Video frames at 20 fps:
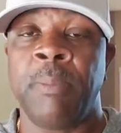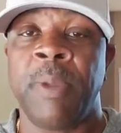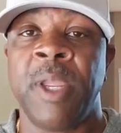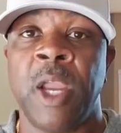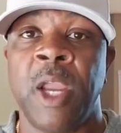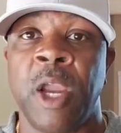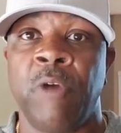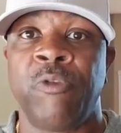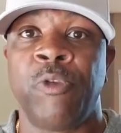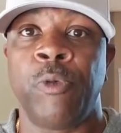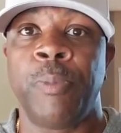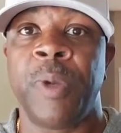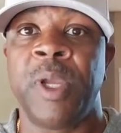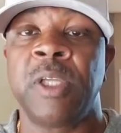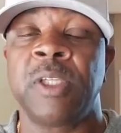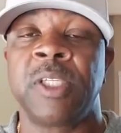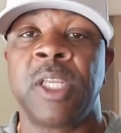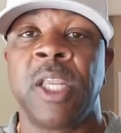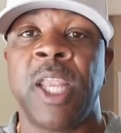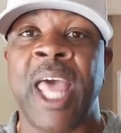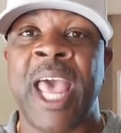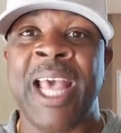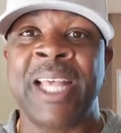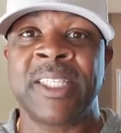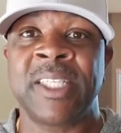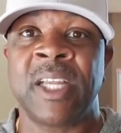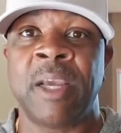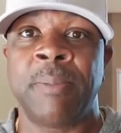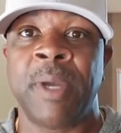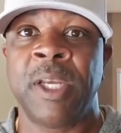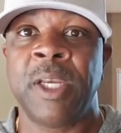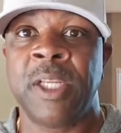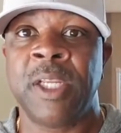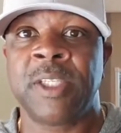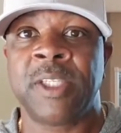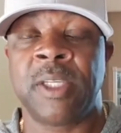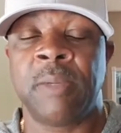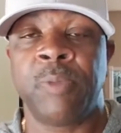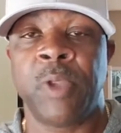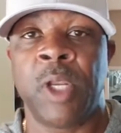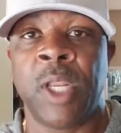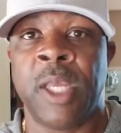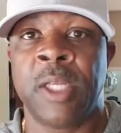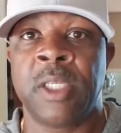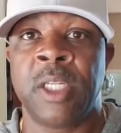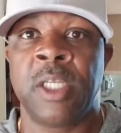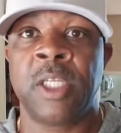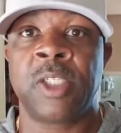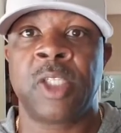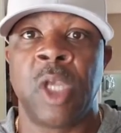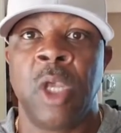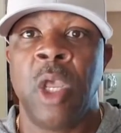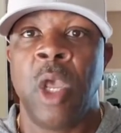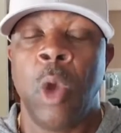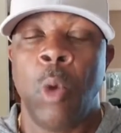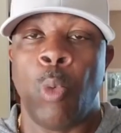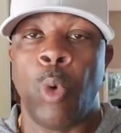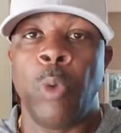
I got to be careful because the last time I did something like this,